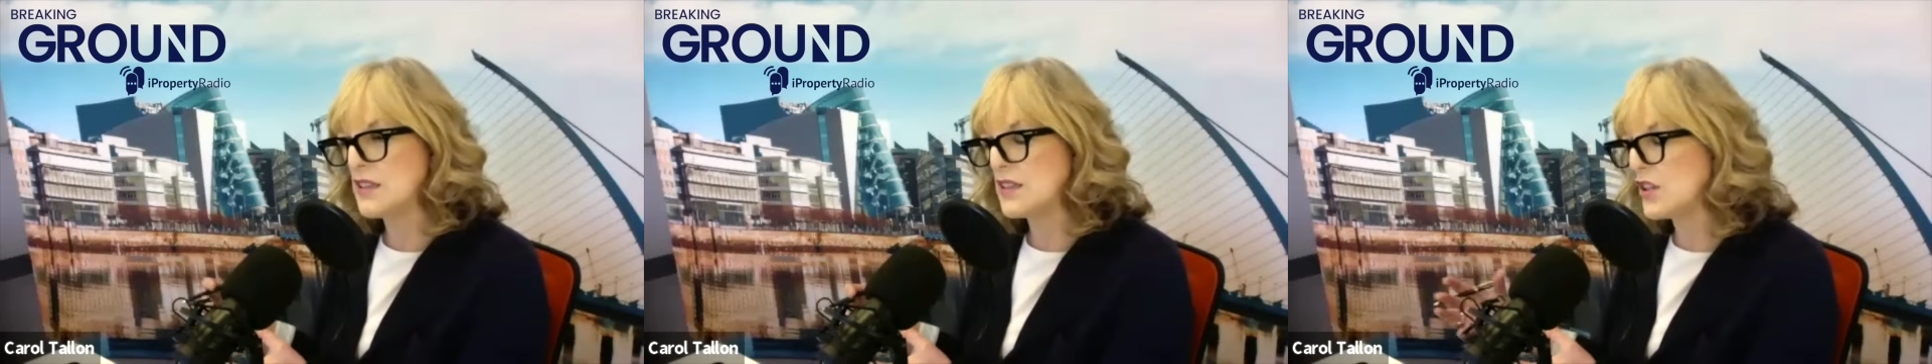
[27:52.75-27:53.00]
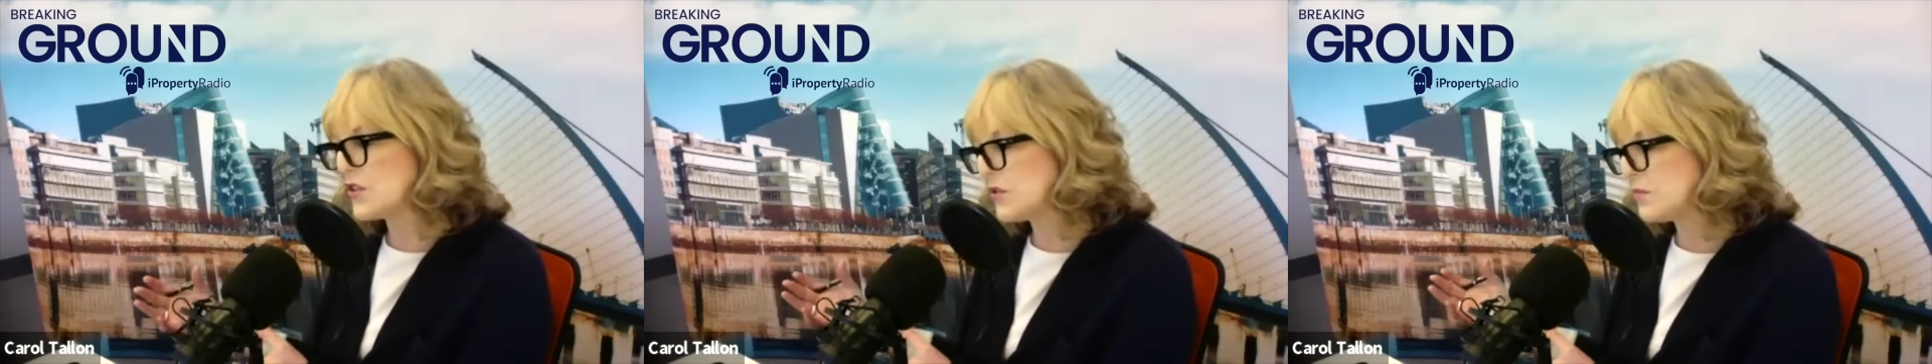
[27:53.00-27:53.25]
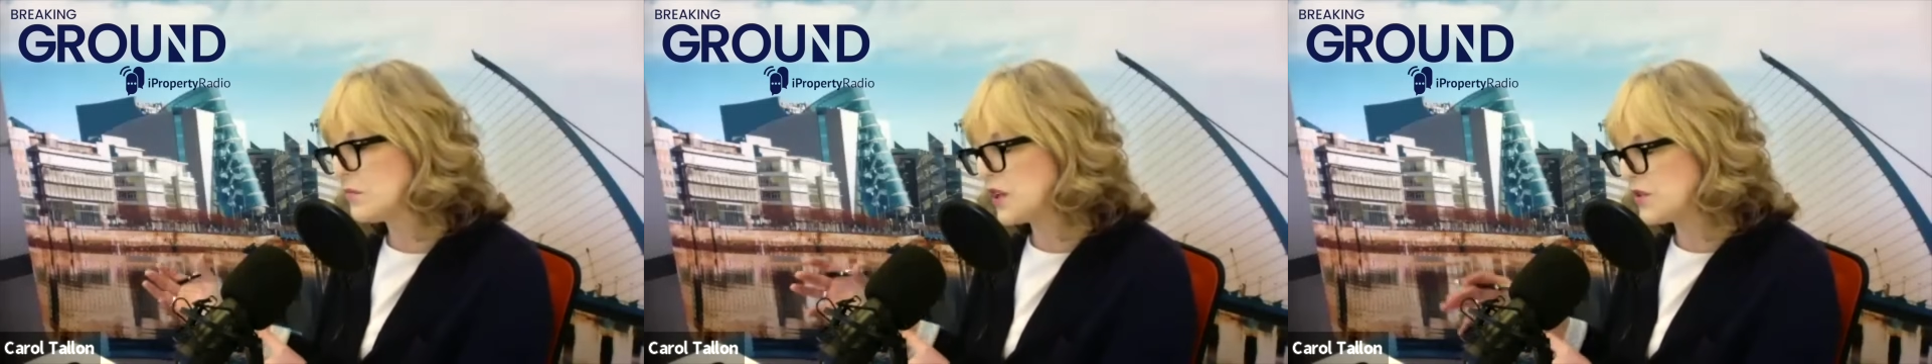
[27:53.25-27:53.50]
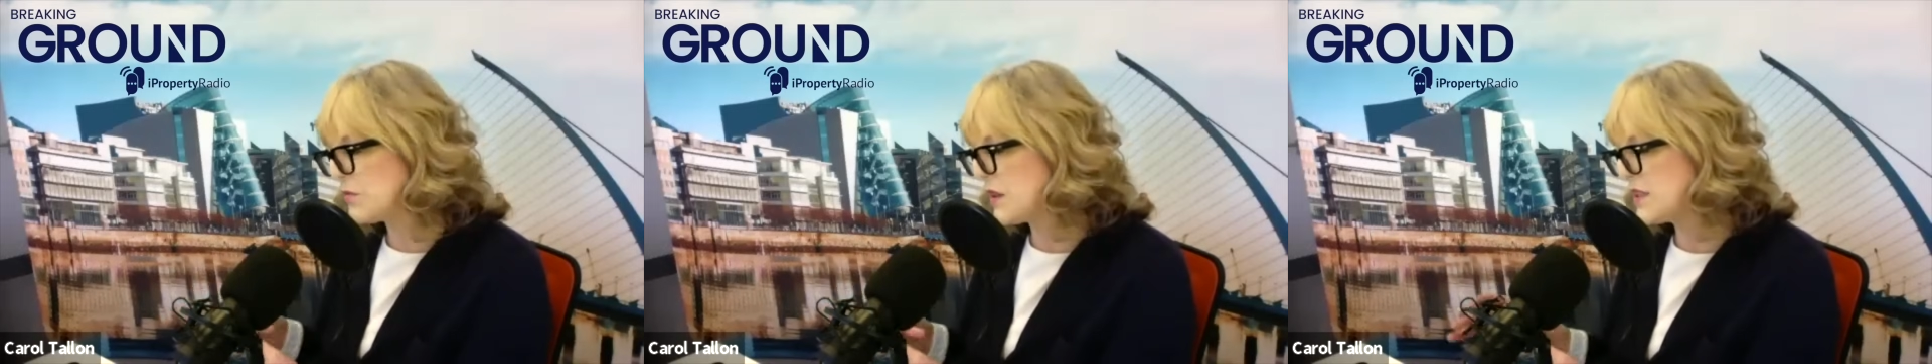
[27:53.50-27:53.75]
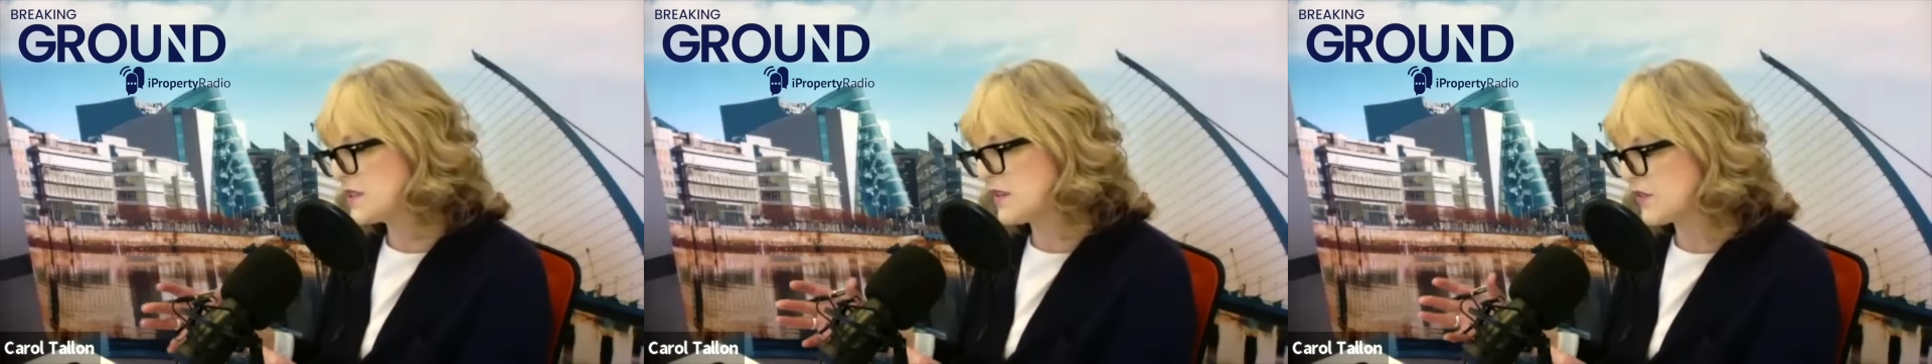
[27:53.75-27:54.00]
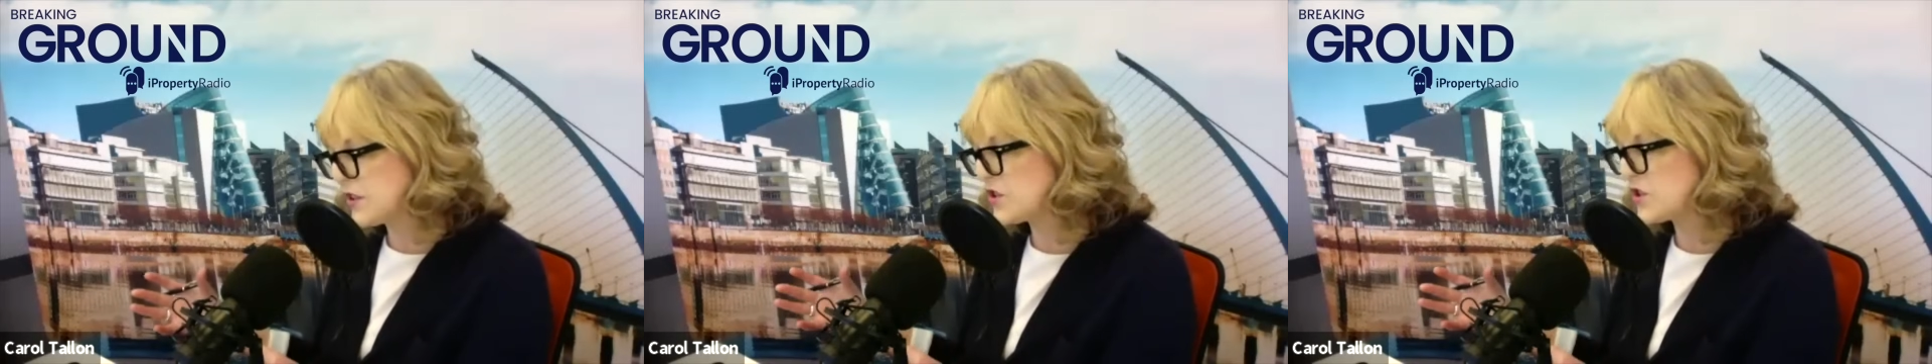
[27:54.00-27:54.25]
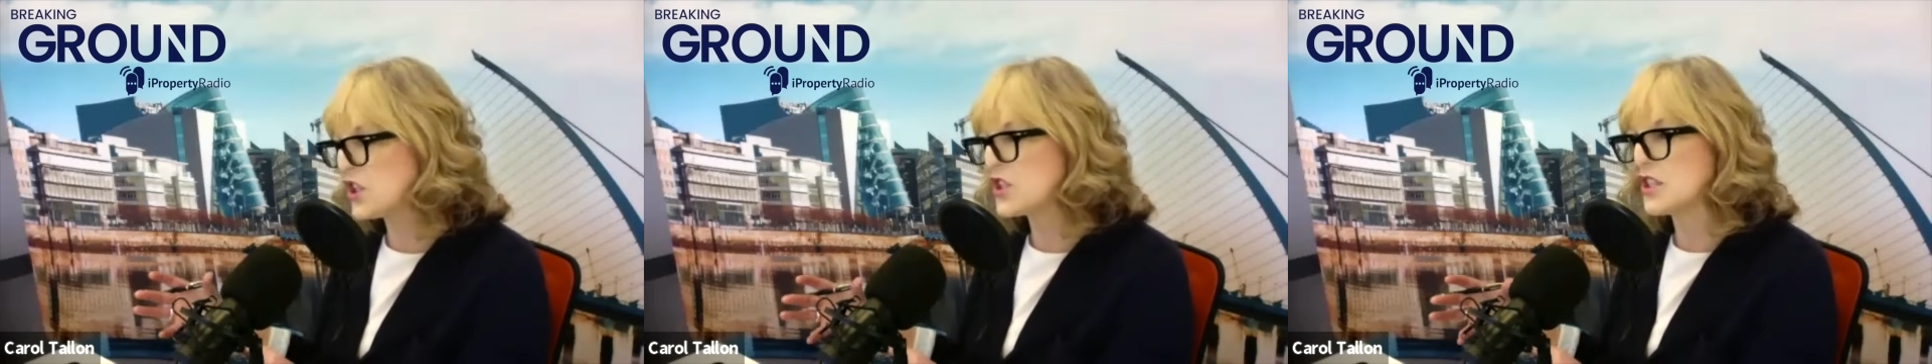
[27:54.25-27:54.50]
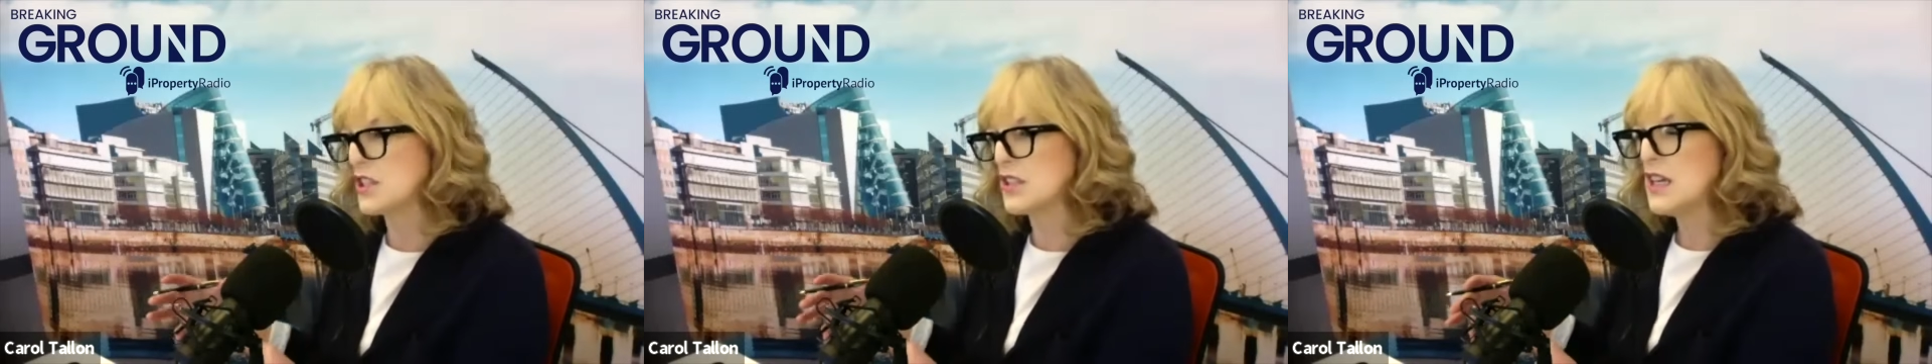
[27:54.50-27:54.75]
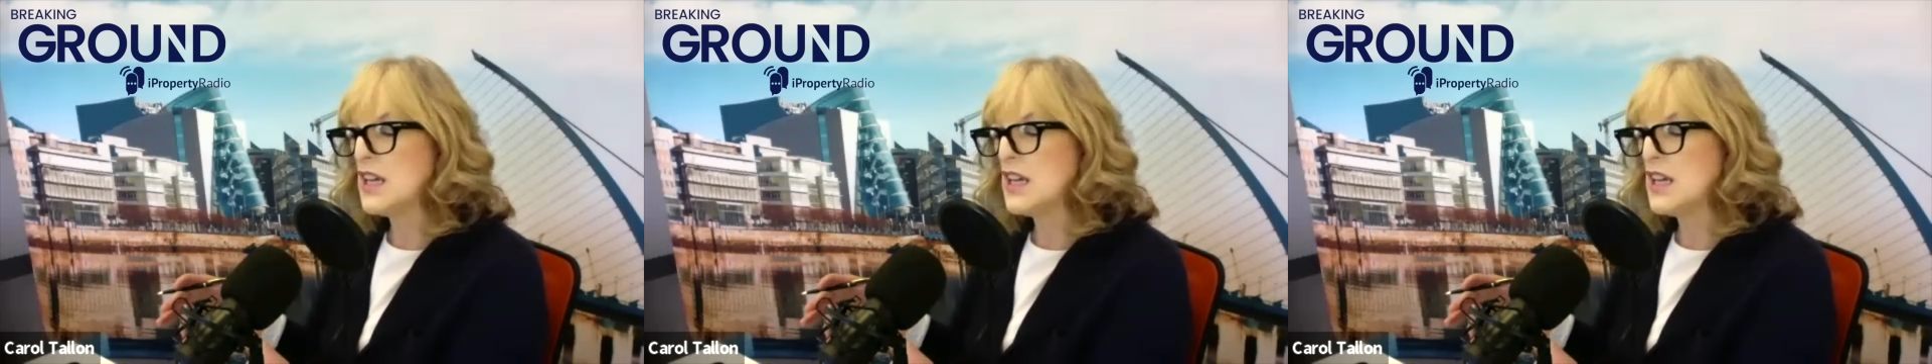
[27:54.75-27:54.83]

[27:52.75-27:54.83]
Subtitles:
the other modern methods of construction